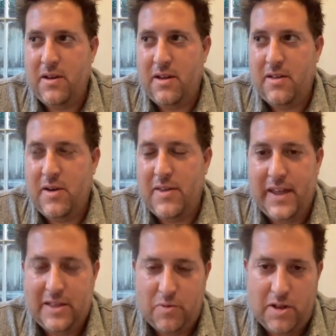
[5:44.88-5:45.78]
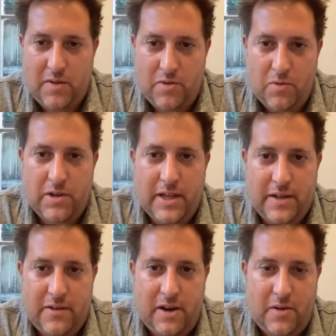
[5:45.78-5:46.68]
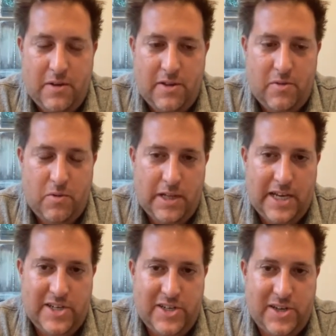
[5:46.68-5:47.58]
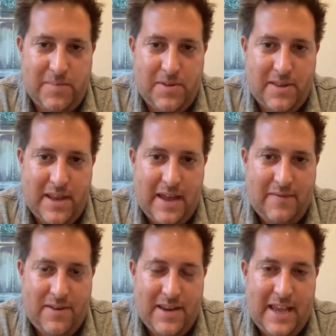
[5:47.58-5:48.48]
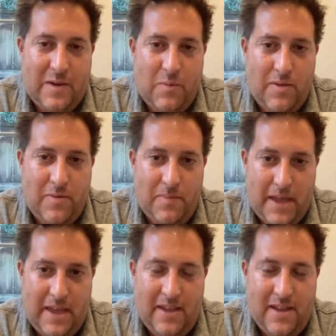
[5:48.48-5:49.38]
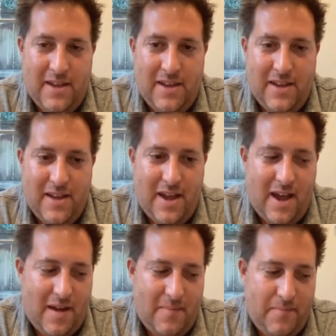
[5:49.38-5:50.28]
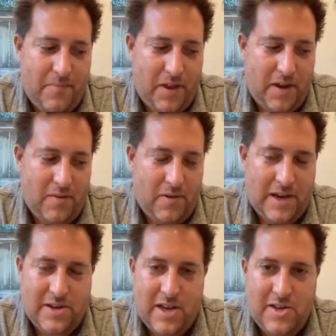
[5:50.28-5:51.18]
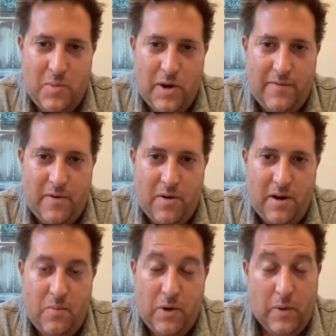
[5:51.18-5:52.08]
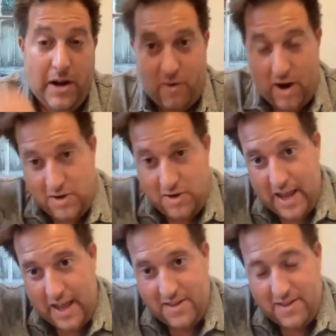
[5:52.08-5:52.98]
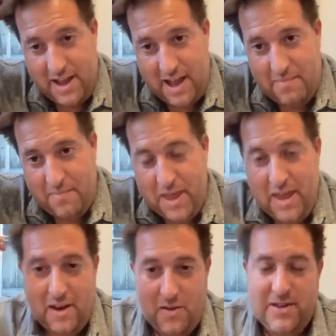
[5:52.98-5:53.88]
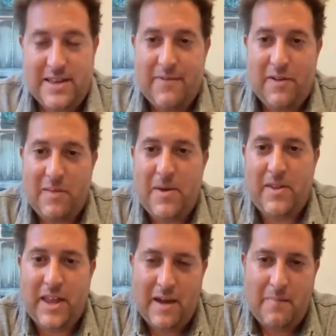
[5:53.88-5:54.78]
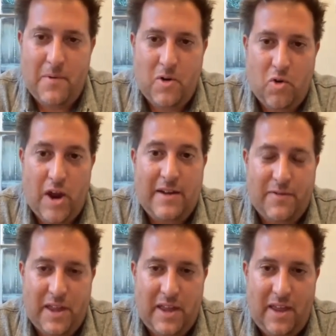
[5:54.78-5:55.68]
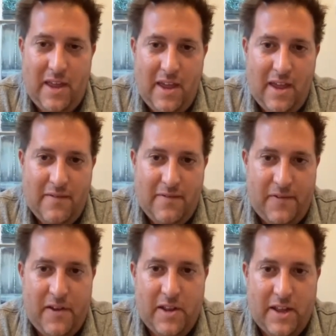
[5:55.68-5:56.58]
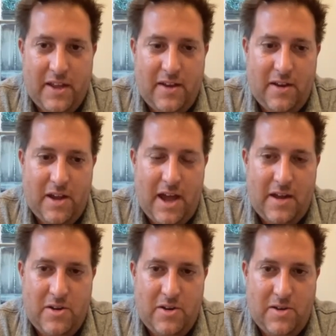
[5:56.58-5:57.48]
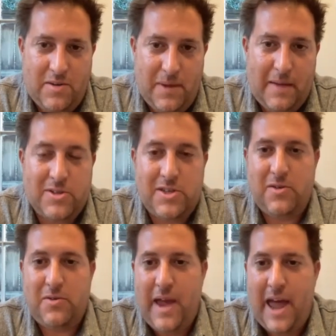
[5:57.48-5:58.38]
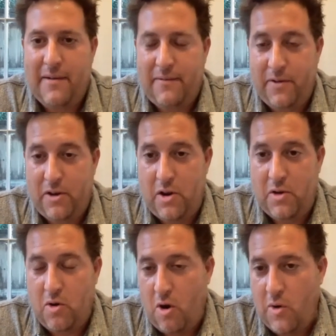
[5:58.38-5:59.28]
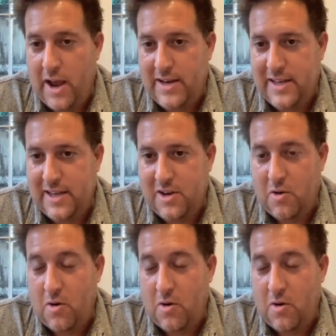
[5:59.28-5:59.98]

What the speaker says: so I think it's really it's the relationships that I've taken with me, into whatever I do next. It's definitely been like creatively fulfilling, to be able to have your own idea and your